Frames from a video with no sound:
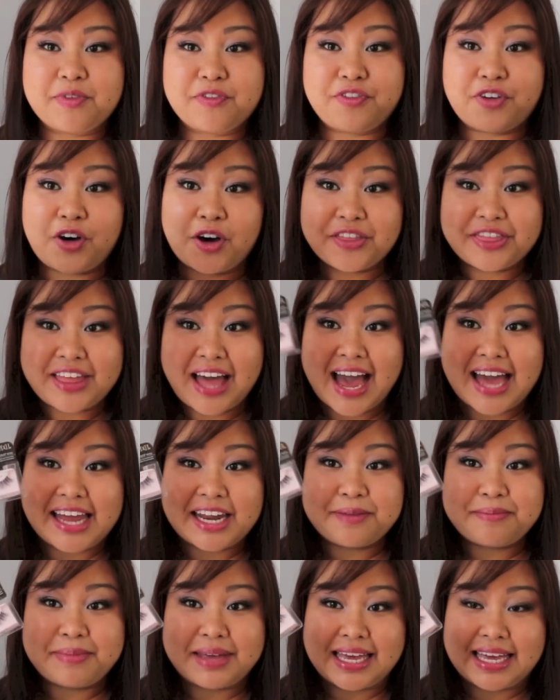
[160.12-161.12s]
Fourth
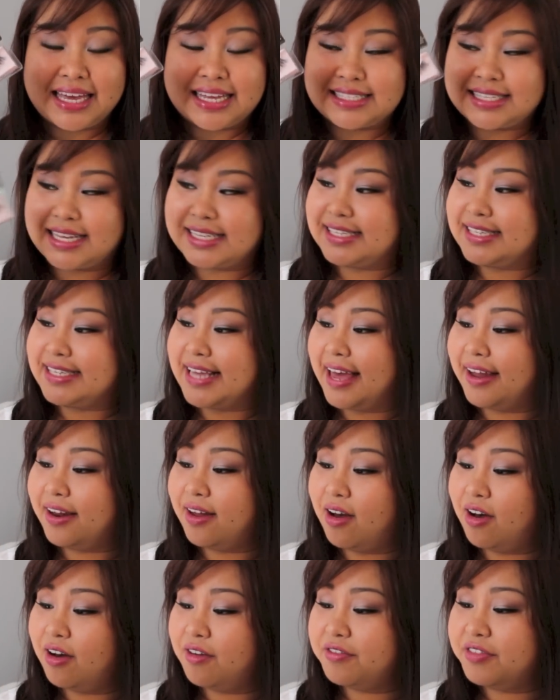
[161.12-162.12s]
item is a
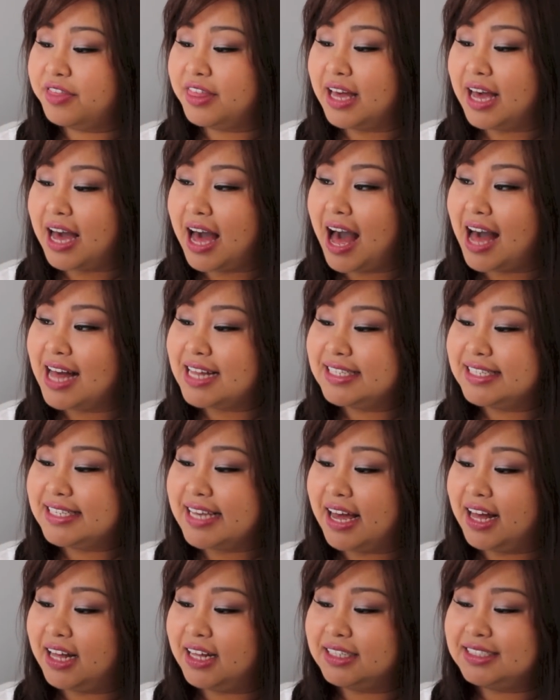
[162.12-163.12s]
set of the
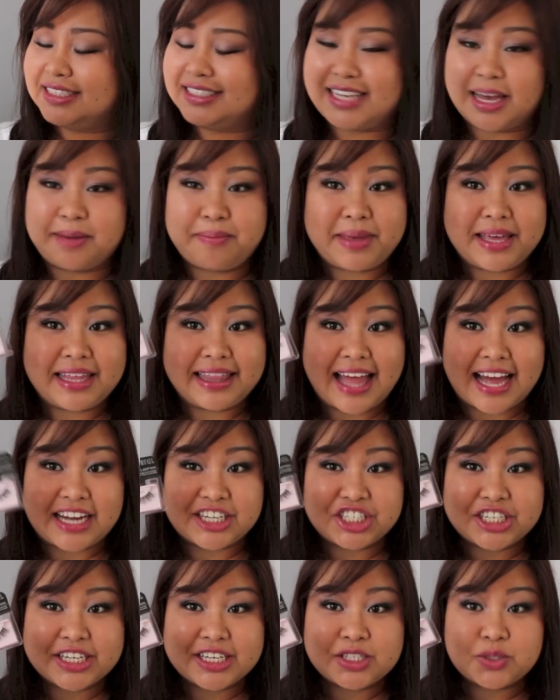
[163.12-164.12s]
Ardell Demi
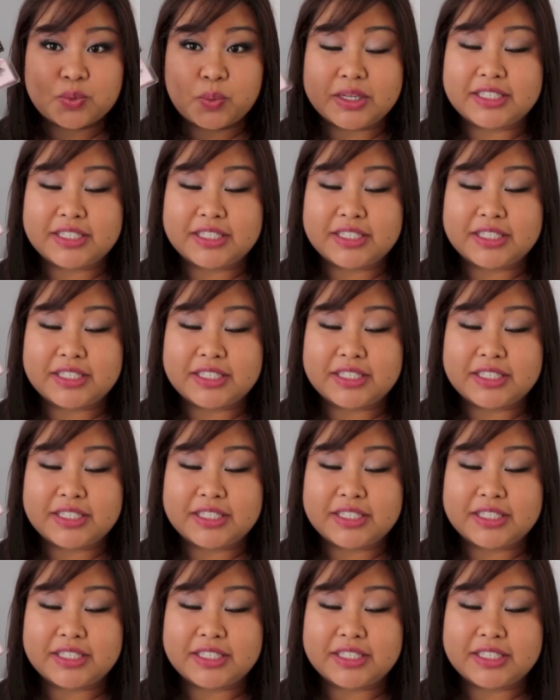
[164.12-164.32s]
Lashes,